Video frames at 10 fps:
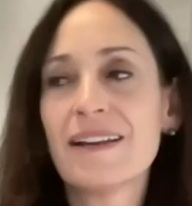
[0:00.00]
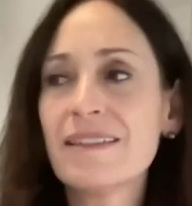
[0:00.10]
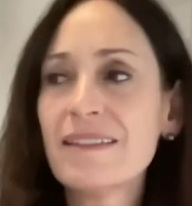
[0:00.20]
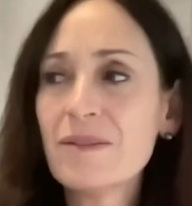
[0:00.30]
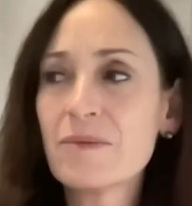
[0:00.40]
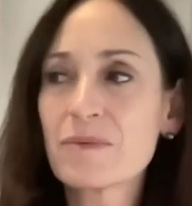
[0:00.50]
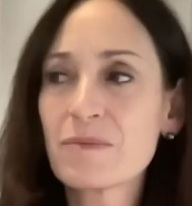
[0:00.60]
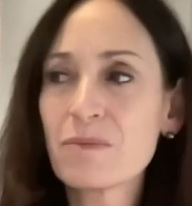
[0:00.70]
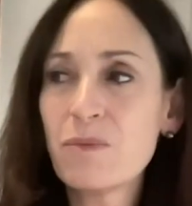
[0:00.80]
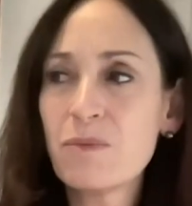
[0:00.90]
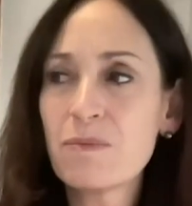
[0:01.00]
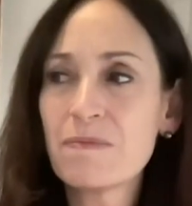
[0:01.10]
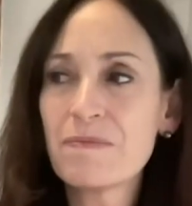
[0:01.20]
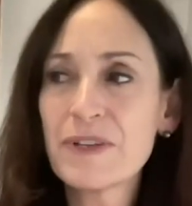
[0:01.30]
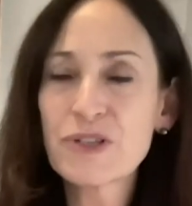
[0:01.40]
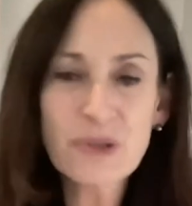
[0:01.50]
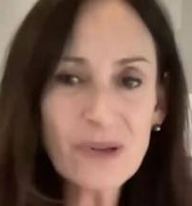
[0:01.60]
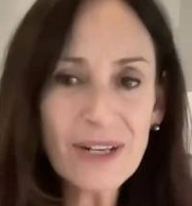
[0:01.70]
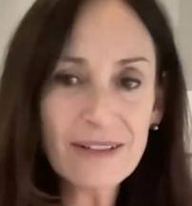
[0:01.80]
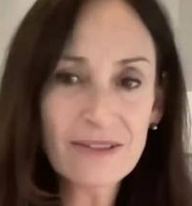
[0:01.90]
And I think the
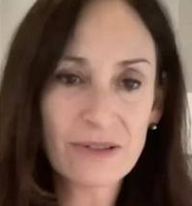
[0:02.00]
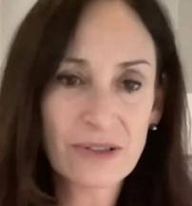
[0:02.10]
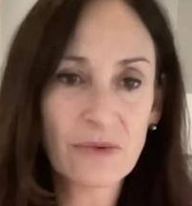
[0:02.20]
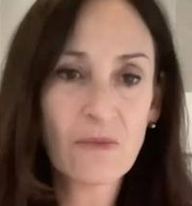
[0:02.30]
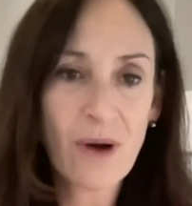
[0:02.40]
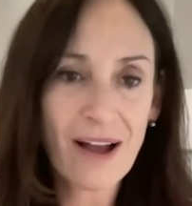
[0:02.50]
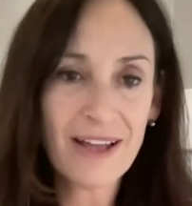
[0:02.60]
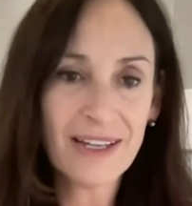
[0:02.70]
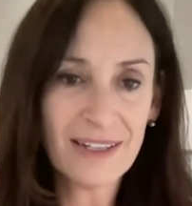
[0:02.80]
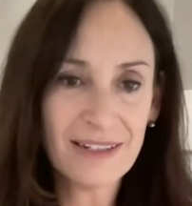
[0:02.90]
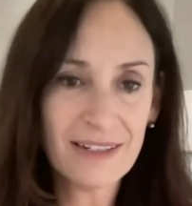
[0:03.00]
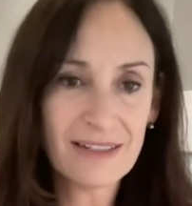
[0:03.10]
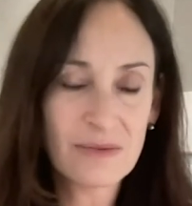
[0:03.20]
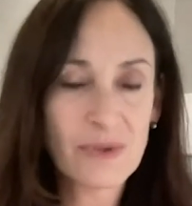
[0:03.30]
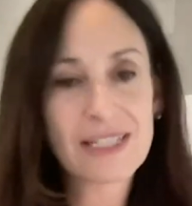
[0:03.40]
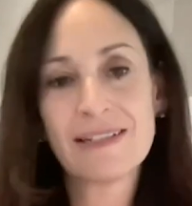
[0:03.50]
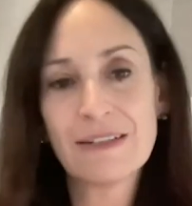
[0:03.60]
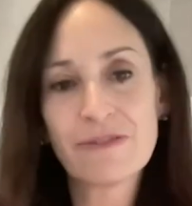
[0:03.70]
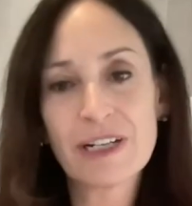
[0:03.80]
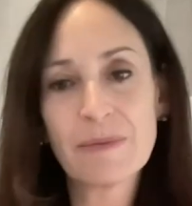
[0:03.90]
short answer to why is what's
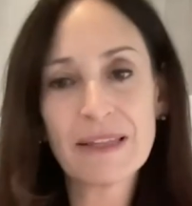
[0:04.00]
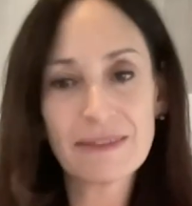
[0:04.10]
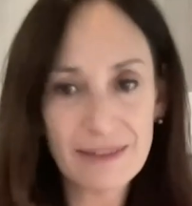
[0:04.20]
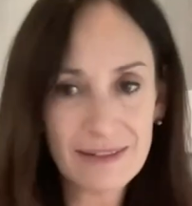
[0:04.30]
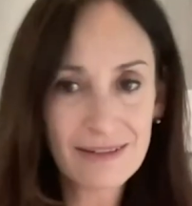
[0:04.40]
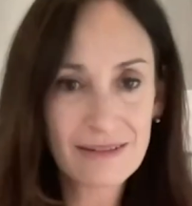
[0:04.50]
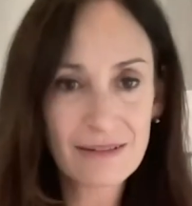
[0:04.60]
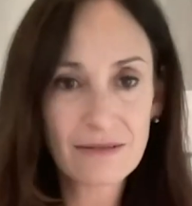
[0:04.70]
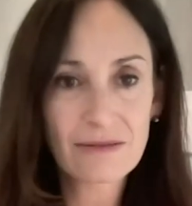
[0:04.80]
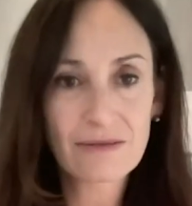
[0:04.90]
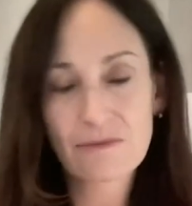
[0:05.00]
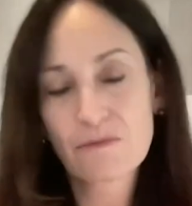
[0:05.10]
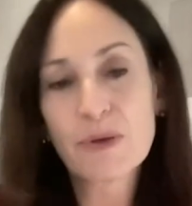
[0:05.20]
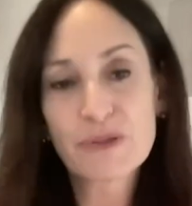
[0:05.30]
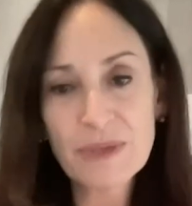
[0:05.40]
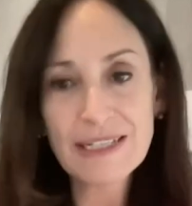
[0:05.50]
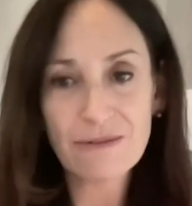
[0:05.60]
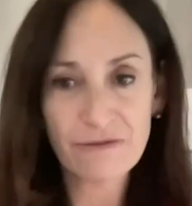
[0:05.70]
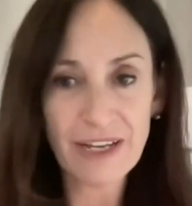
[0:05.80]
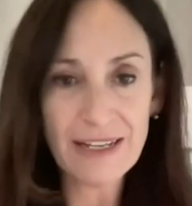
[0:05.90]
different about this most
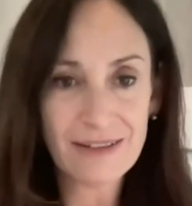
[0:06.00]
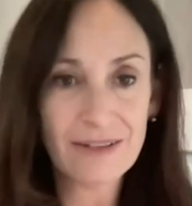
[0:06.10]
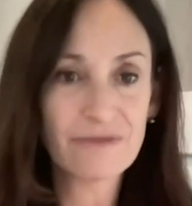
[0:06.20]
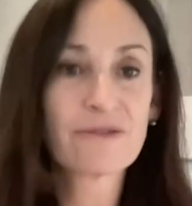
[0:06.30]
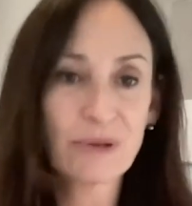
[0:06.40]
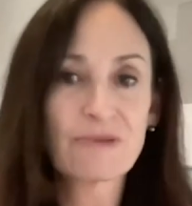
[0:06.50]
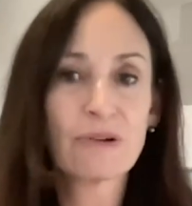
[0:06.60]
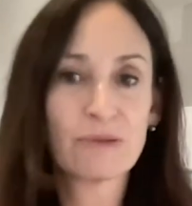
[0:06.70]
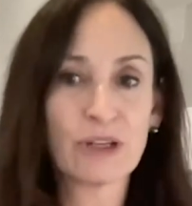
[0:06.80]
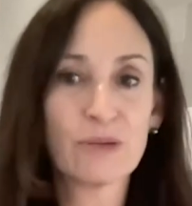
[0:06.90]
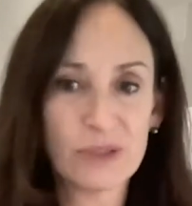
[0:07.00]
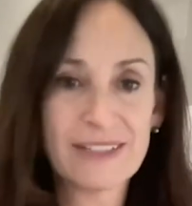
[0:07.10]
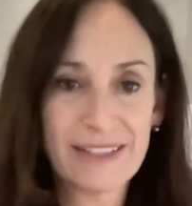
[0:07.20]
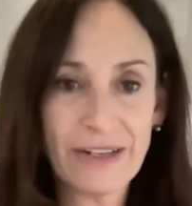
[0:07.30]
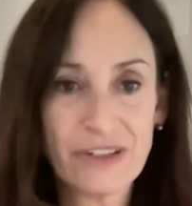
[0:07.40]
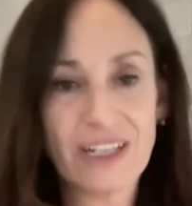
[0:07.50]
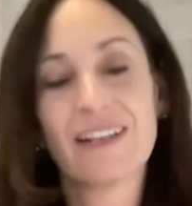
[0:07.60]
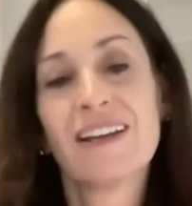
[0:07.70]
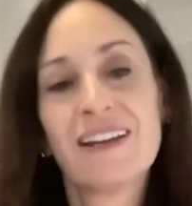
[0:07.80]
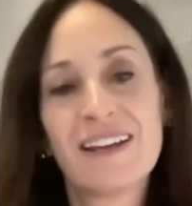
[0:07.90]
recent phase of quote unquote globalization.
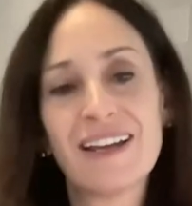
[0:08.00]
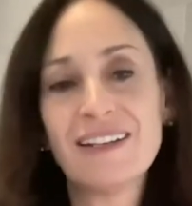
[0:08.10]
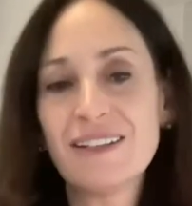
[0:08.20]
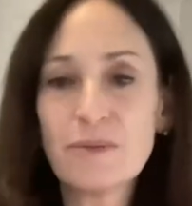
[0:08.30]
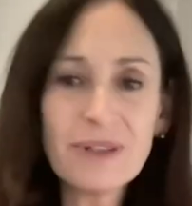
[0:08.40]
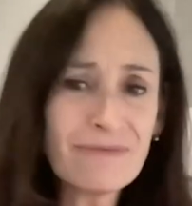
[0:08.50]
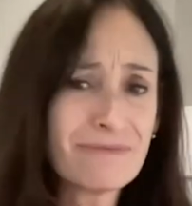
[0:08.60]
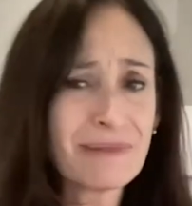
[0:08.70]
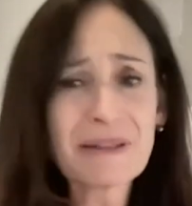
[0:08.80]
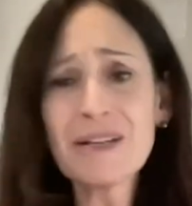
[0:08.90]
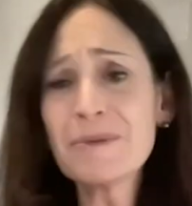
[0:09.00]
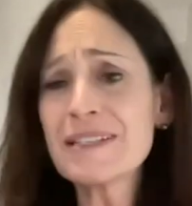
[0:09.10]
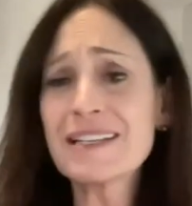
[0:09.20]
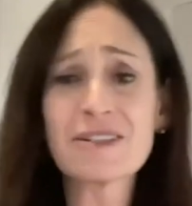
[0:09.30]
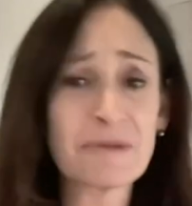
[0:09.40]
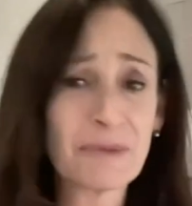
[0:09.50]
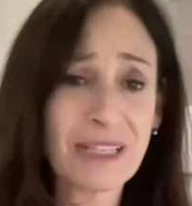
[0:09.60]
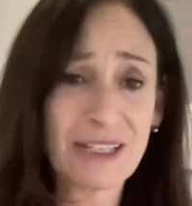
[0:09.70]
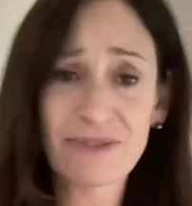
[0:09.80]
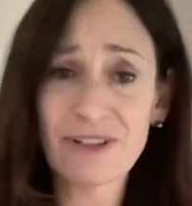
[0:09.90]
And, you know, we've globalization has been
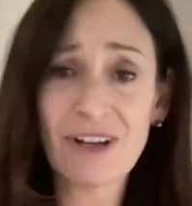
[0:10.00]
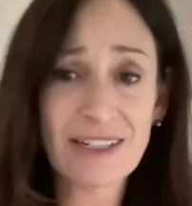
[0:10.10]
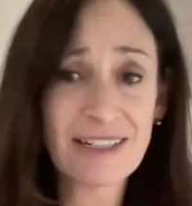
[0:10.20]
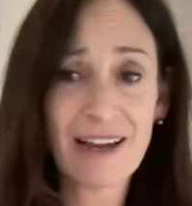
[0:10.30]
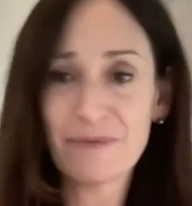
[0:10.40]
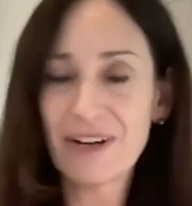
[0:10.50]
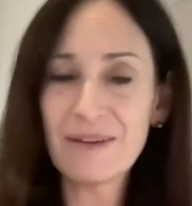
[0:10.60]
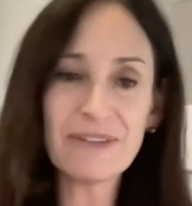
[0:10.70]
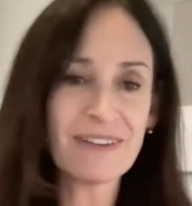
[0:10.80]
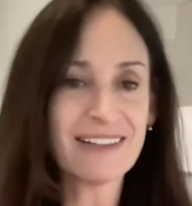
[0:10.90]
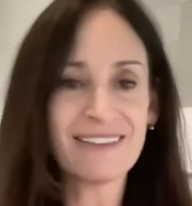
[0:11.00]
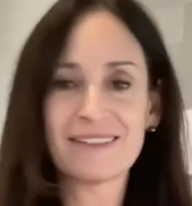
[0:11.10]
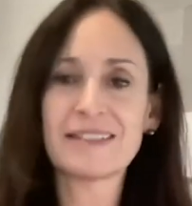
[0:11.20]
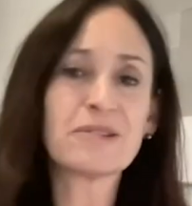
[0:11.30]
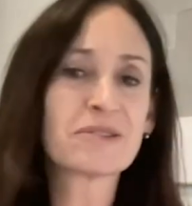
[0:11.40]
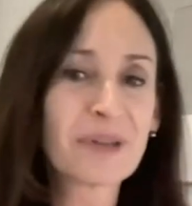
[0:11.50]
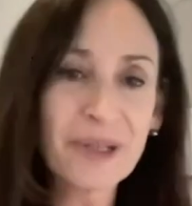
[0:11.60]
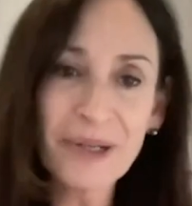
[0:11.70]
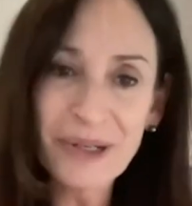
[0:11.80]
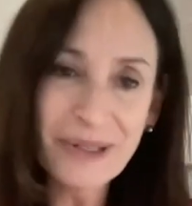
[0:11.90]
with us for a long time, right? We've had the Silk
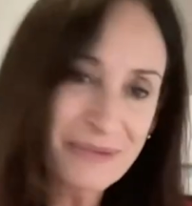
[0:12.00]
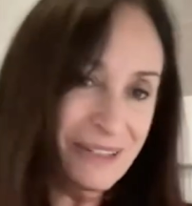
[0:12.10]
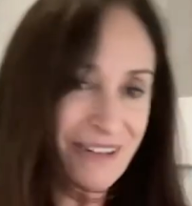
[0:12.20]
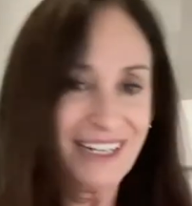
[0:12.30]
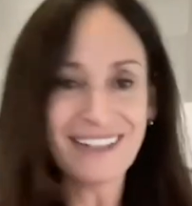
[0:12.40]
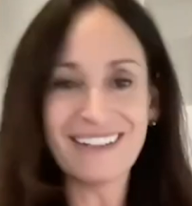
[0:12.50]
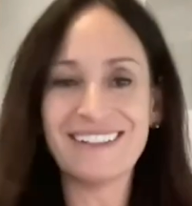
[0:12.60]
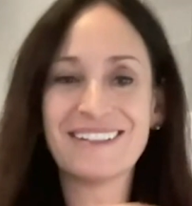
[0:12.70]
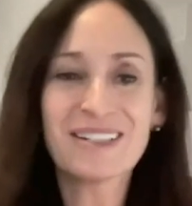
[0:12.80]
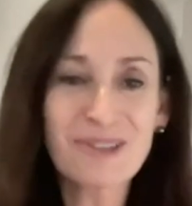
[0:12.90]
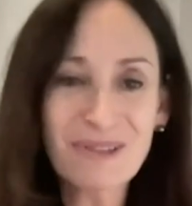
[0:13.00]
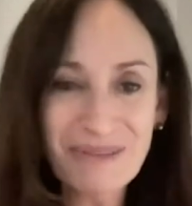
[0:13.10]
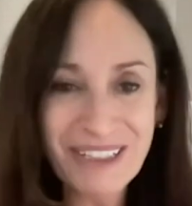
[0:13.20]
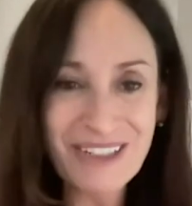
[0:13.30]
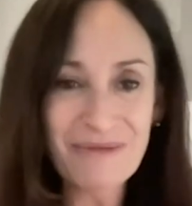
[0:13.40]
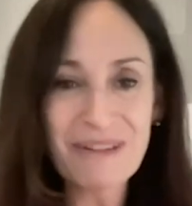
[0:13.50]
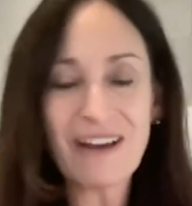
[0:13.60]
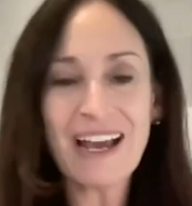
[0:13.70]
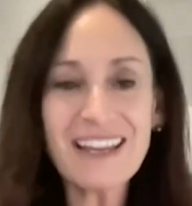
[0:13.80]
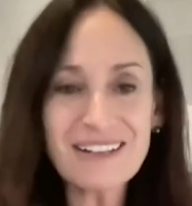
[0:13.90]
Road, we've had Industrial Revolution,
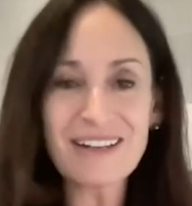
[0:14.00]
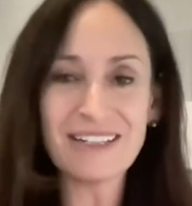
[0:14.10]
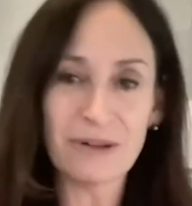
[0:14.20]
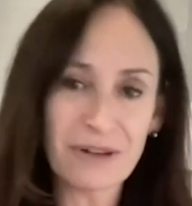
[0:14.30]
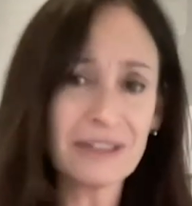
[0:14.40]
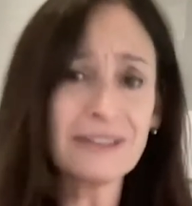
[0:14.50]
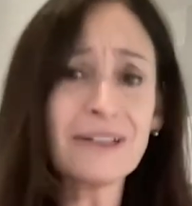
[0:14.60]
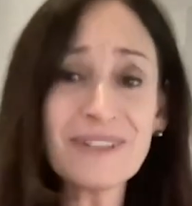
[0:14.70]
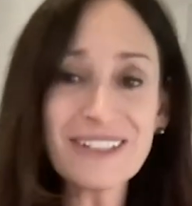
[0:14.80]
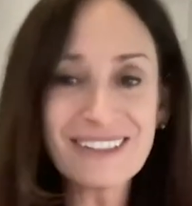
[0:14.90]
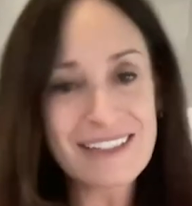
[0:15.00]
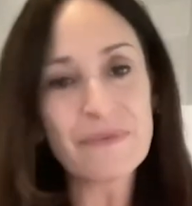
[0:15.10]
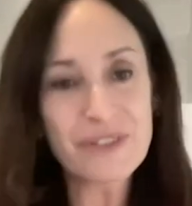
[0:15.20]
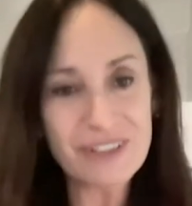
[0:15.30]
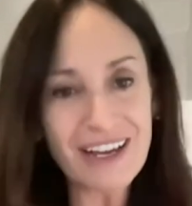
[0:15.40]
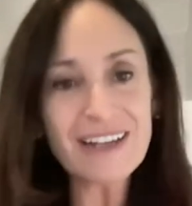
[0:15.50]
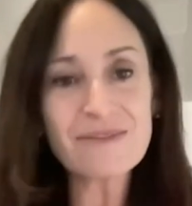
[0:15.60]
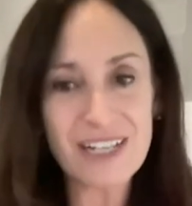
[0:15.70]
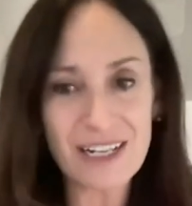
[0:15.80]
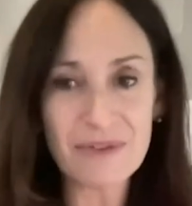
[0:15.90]
we've had, you know, colonialism. There's a lot
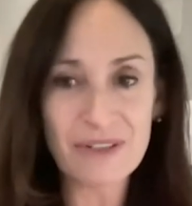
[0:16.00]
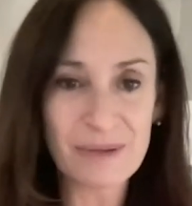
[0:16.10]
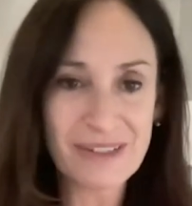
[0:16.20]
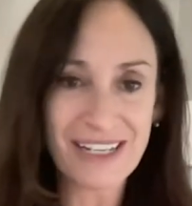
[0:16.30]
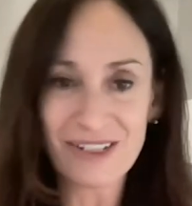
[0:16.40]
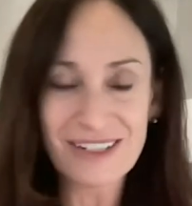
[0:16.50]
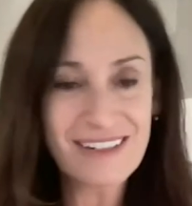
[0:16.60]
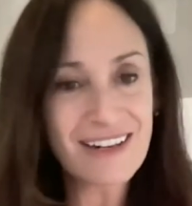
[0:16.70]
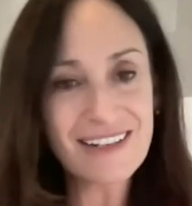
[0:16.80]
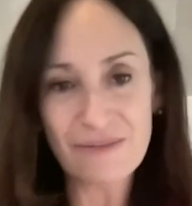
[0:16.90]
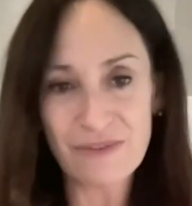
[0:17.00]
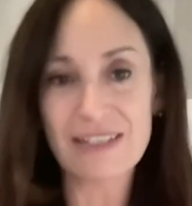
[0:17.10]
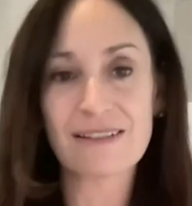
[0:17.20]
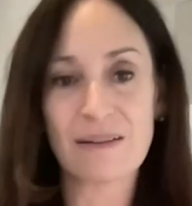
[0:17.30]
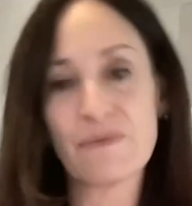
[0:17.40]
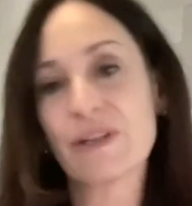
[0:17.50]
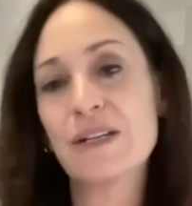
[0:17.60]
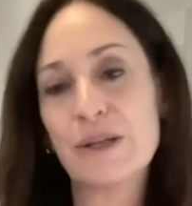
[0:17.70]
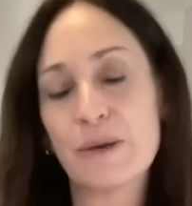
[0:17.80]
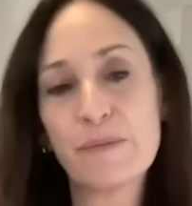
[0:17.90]
of times of globalization. It's not as if this is something
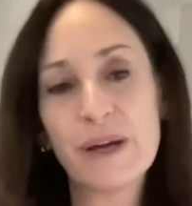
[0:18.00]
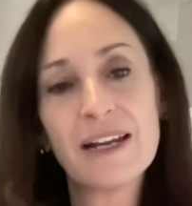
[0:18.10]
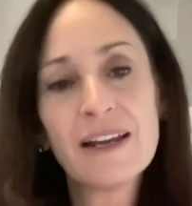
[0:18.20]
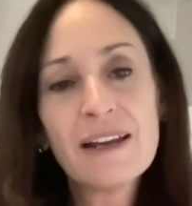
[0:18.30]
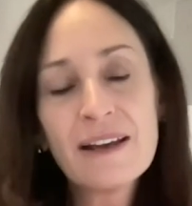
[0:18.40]
new, but